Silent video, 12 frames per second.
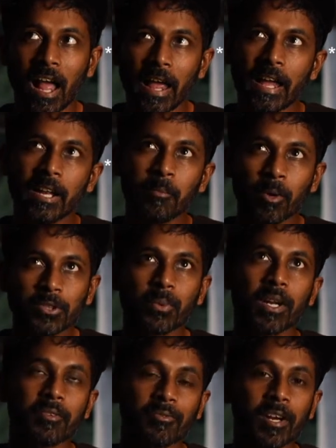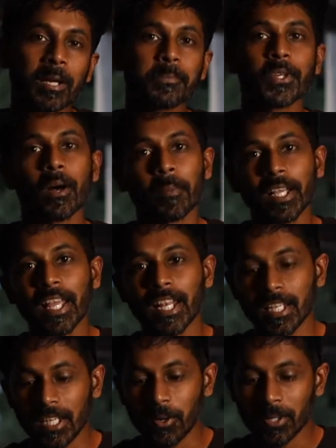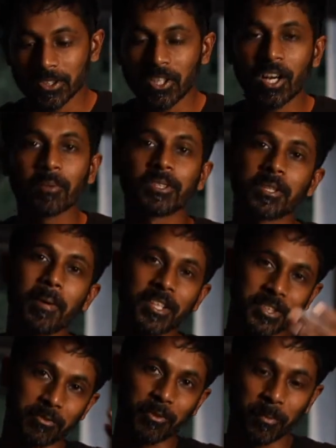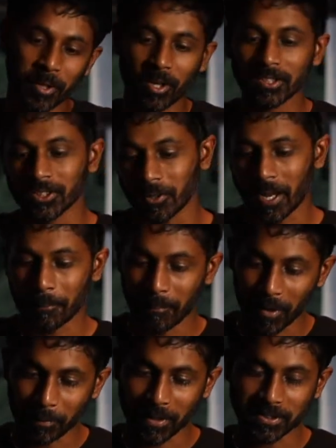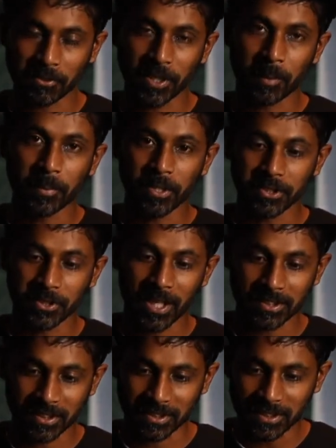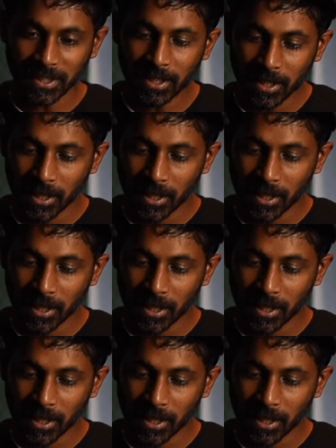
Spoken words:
in 120 frames on my Canon EOS R, which I'm actually filming on, so I've mounted my Sony up here so you guys can see.